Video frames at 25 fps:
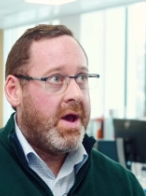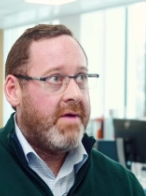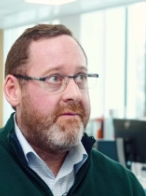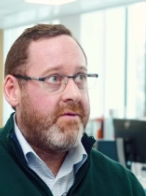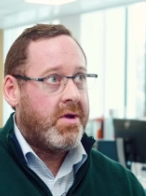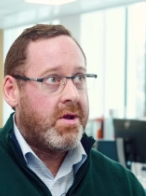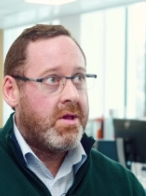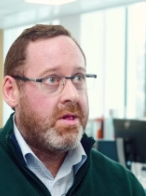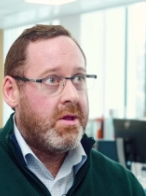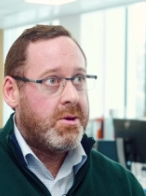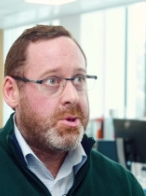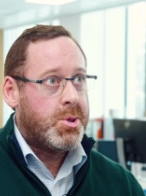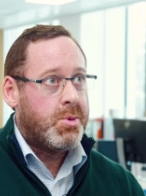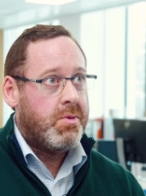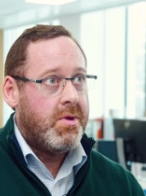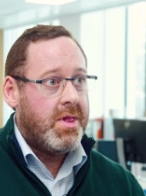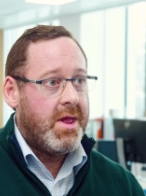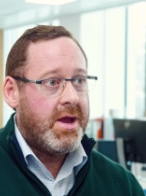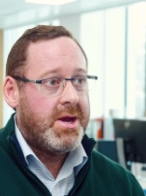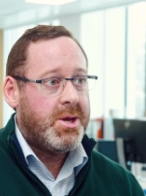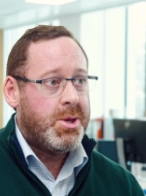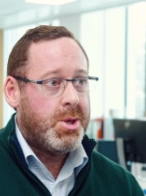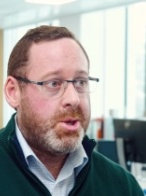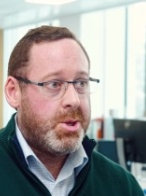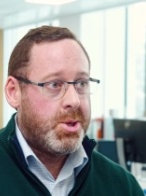We have a close
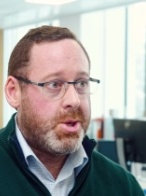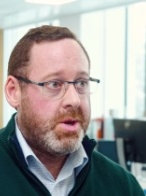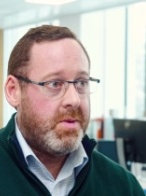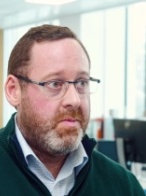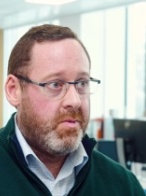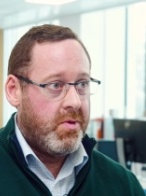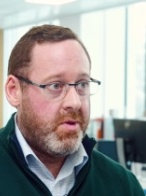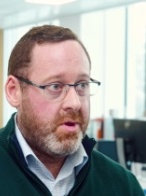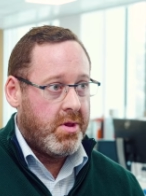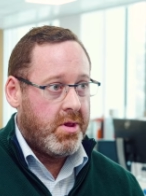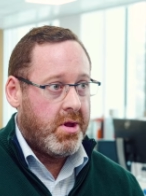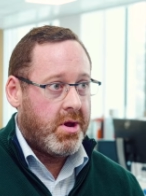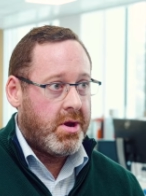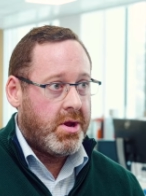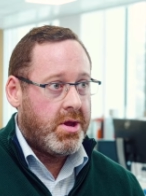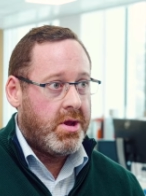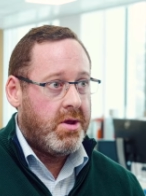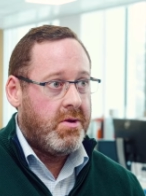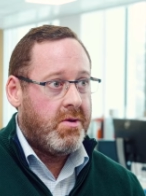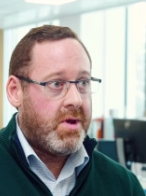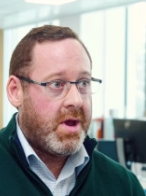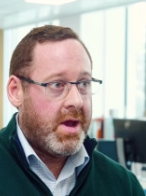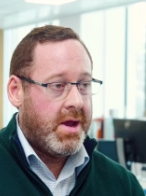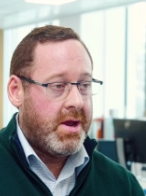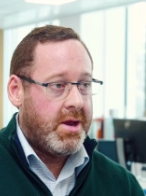relationship with a lot of
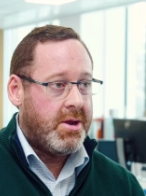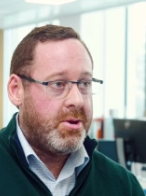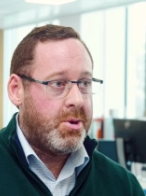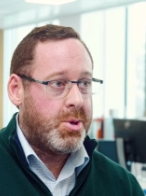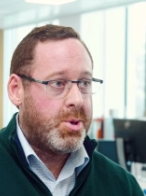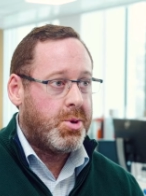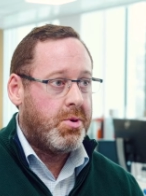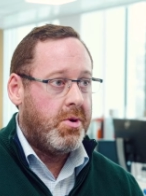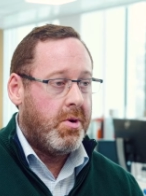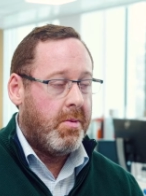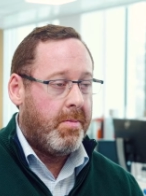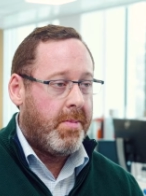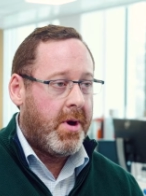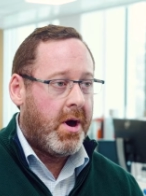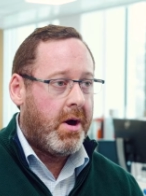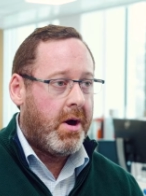UK industrial